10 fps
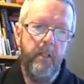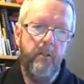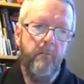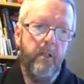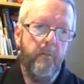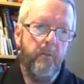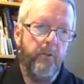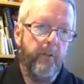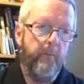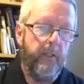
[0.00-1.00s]
You might put
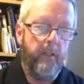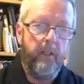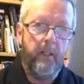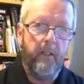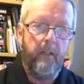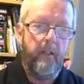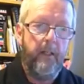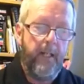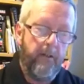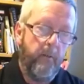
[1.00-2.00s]
something like
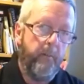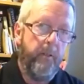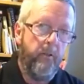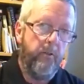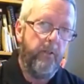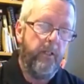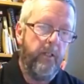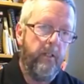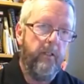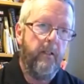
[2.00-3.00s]
carapils in,
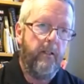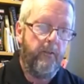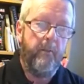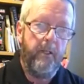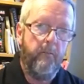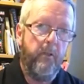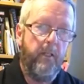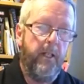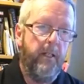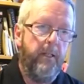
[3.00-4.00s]
and I'll explain what
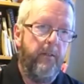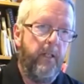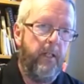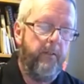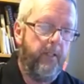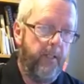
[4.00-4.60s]
that is later.